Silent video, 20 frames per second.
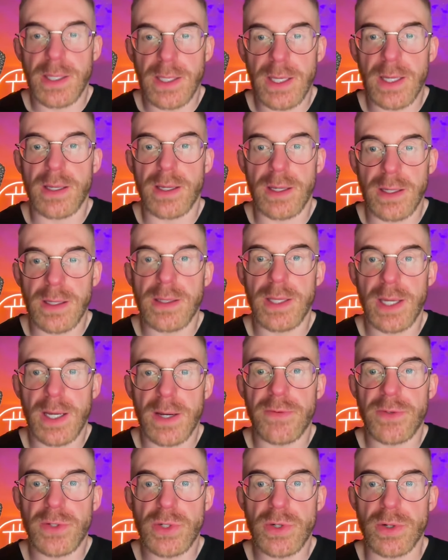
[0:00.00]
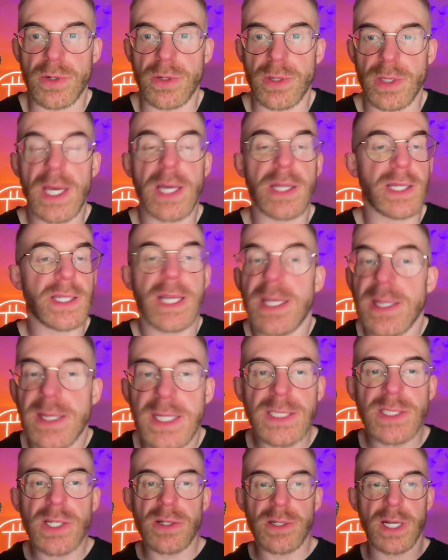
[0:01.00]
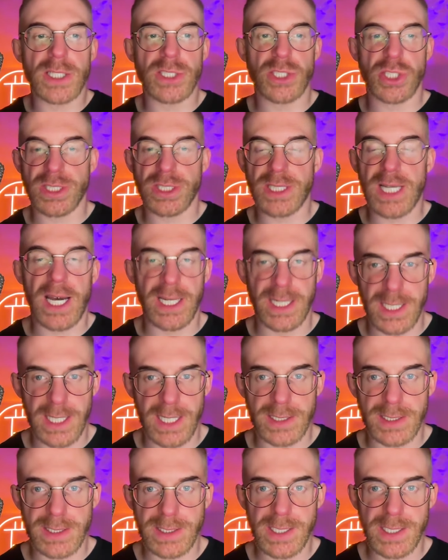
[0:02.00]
yeah, yeah. Yeah, for sure. Yeah, th- these are not just ideas.